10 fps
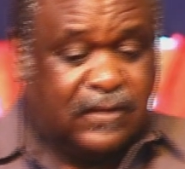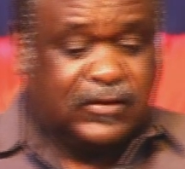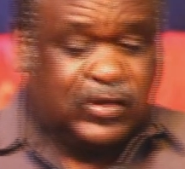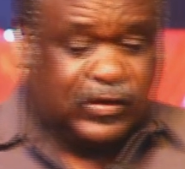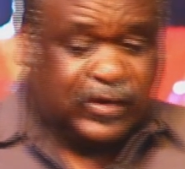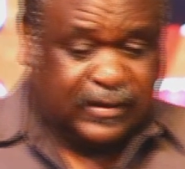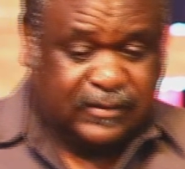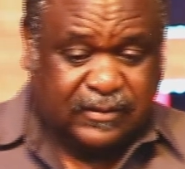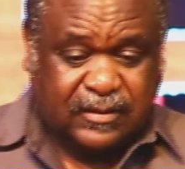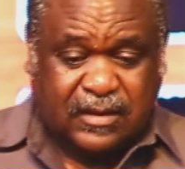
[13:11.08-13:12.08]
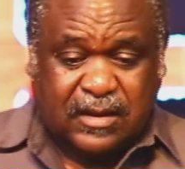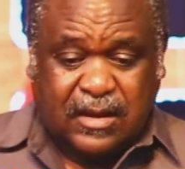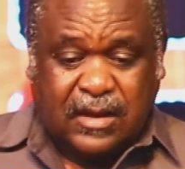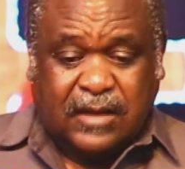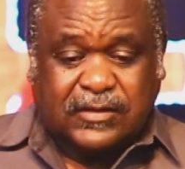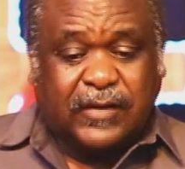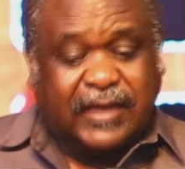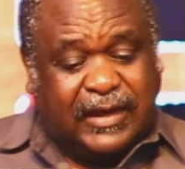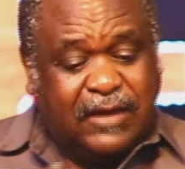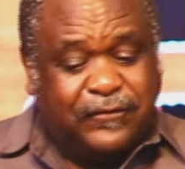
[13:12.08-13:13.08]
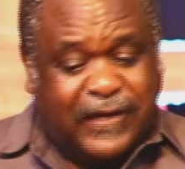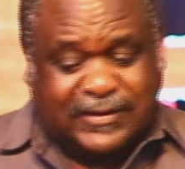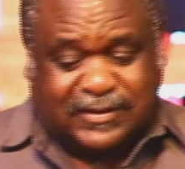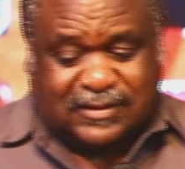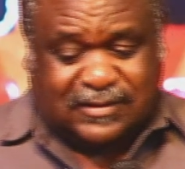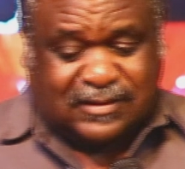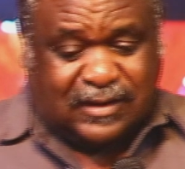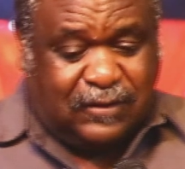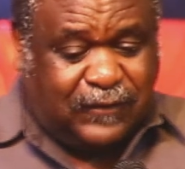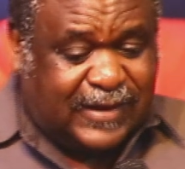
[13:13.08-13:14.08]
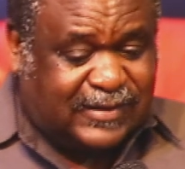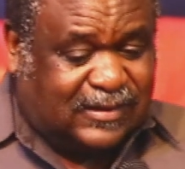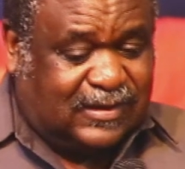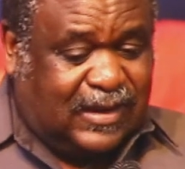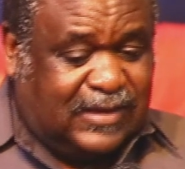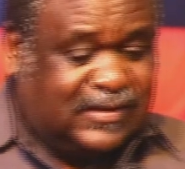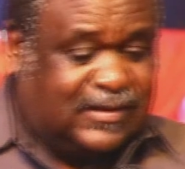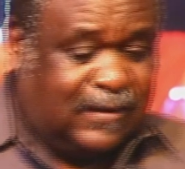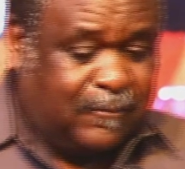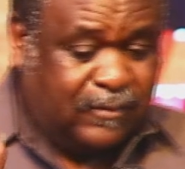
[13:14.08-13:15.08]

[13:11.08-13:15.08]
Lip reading: children. So the key verse is,